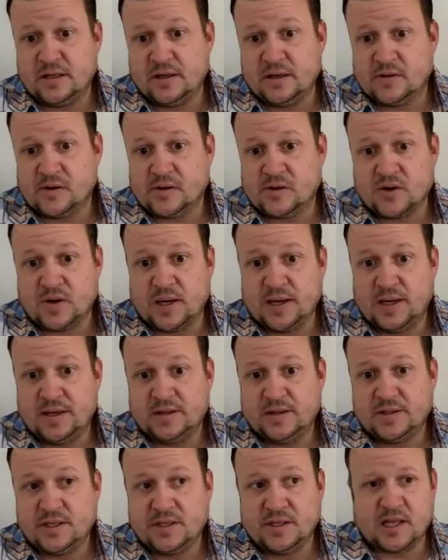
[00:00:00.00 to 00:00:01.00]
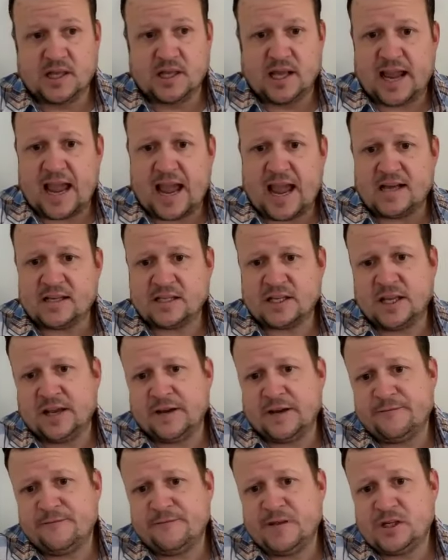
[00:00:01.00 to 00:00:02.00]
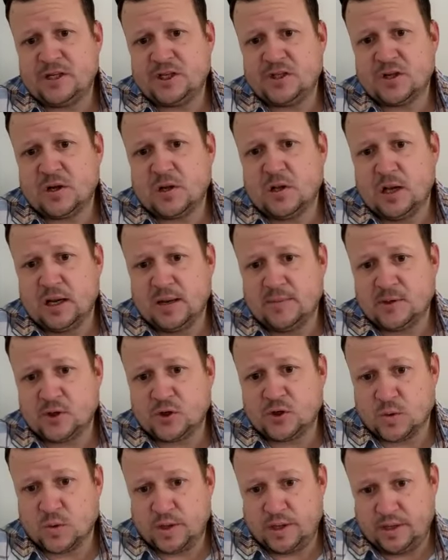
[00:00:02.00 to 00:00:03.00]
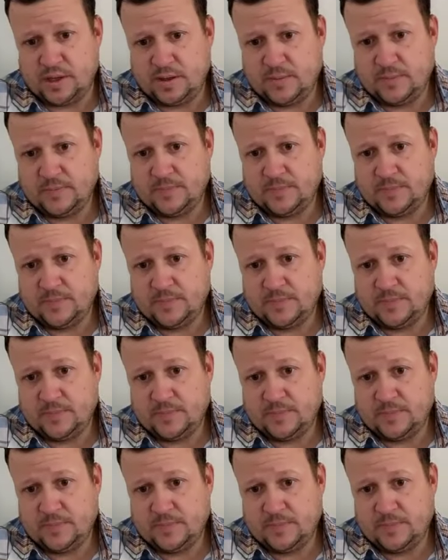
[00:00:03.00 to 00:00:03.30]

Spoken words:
other trades is like asking a fish to climb a tree.